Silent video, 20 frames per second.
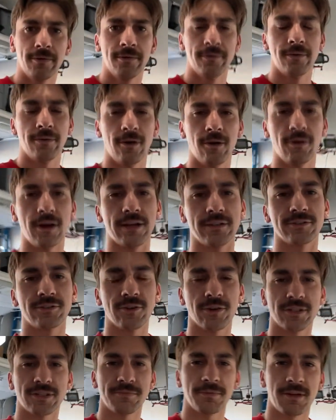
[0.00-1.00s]
All right, so
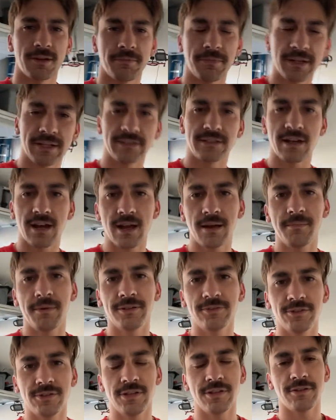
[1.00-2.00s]
I spent a bit of time
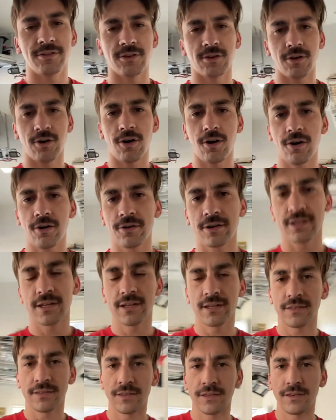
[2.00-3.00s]
underneath the car
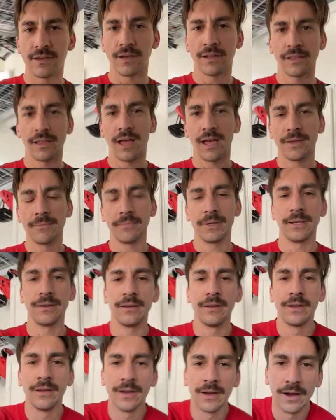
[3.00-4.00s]
getting the alignment
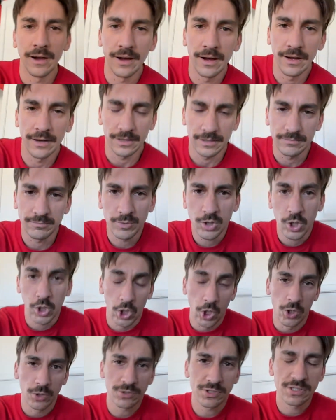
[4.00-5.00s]

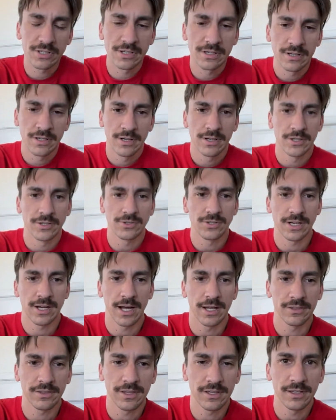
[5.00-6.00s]
close. So I
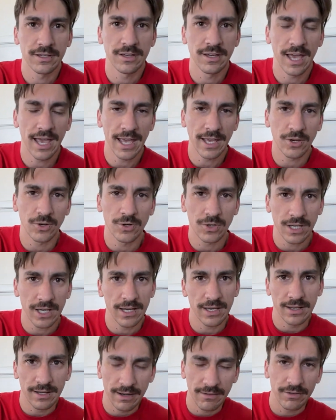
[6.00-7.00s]
got the angle
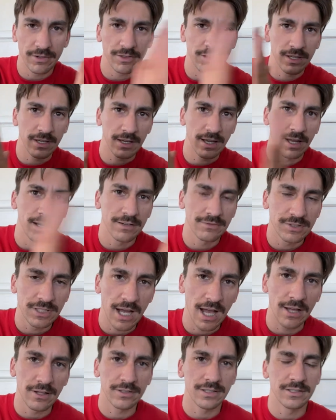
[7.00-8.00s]
kit and everything kind of
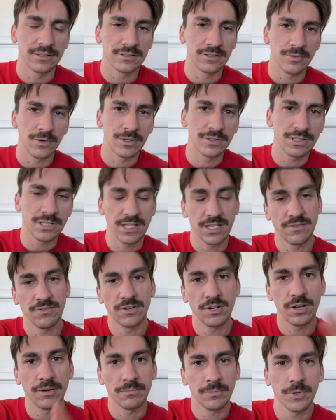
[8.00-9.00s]
dialed in to where it's
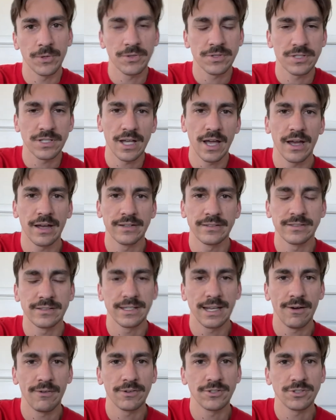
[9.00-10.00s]
even on both sides.
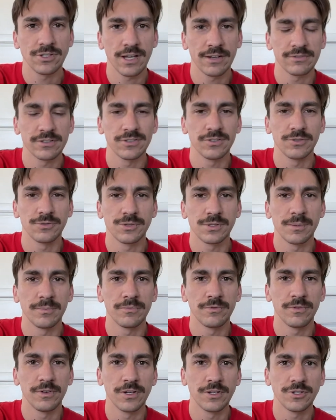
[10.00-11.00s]
Now I just have to do some
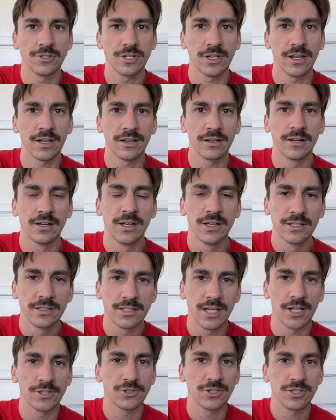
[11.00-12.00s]
finishing
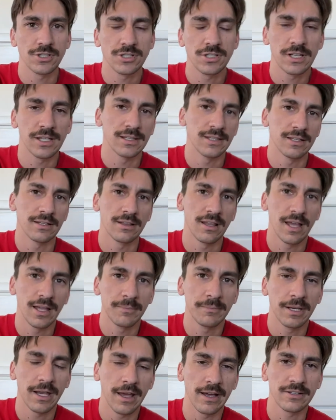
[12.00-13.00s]
touches to get the
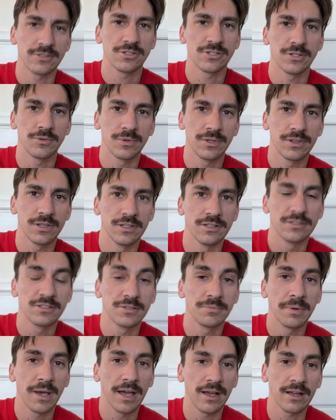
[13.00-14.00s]
alignment actually within
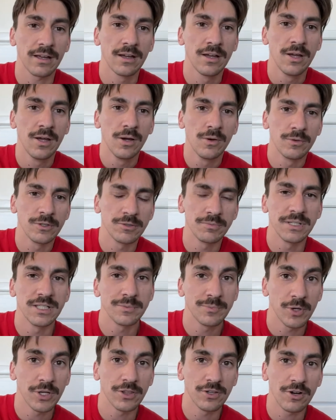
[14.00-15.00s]
spec, which means
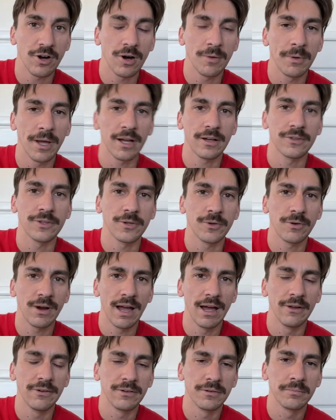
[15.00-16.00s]
putting the car back on the
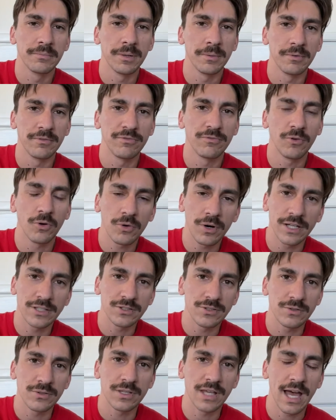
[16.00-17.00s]
ground. But before I
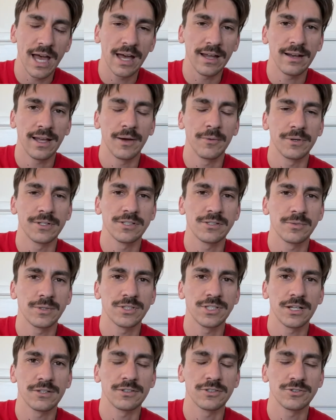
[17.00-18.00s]
do that, I want to
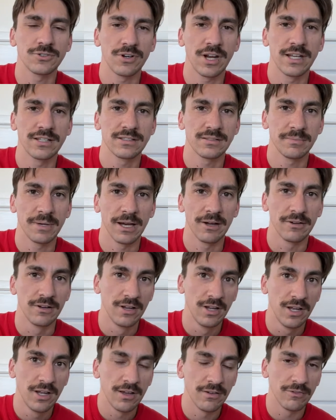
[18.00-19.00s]
switch out the trans mount.
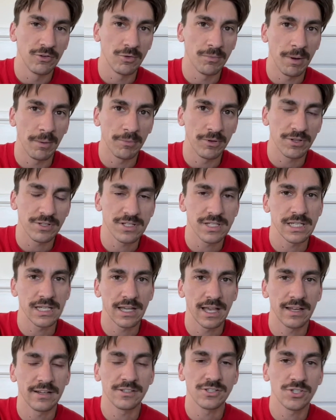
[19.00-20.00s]
If you remember, this thing
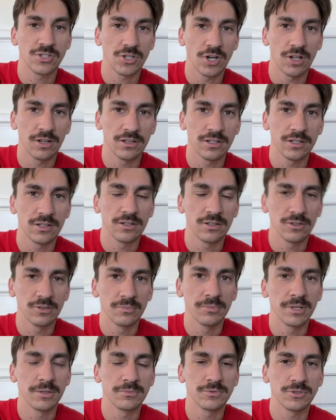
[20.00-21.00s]
had a solid
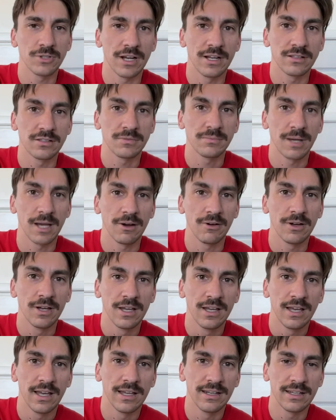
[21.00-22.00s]
aluminum trans mount,
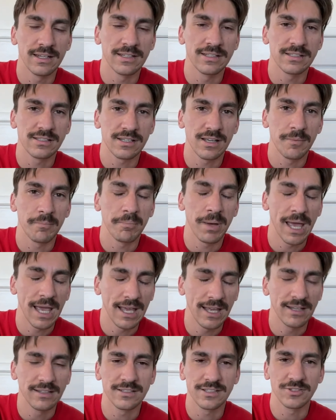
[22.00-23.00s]
and it is a
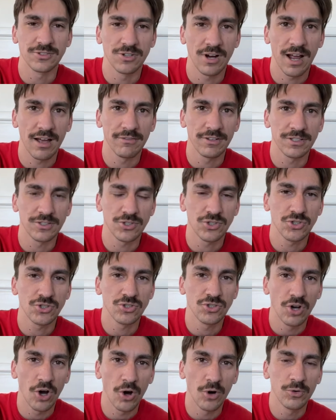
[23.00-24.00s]
pain to drive. It is
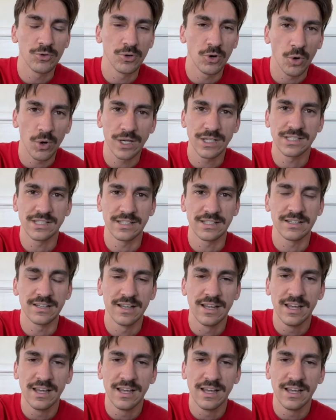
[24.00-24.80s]
so noisy, it